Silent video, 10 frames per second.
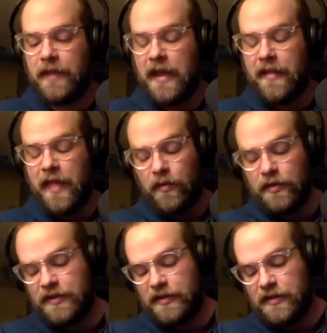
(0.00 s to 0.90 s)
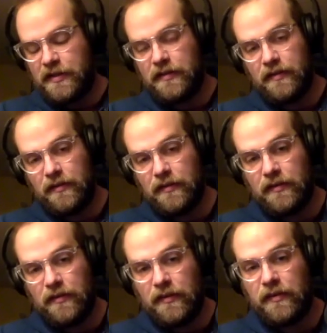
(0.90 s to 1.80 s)
Yeah, that was
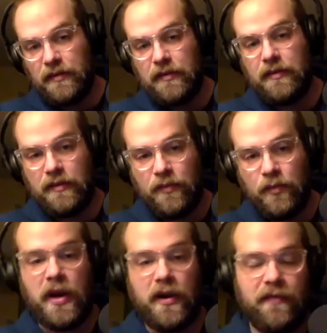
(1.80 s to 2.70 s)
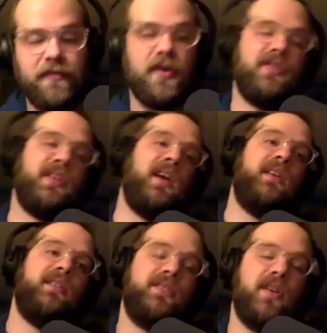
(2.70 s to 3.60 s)
where I first kind
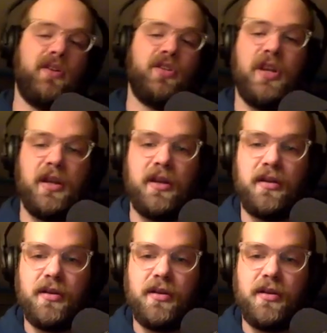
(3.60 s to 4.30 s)
of saw Chan.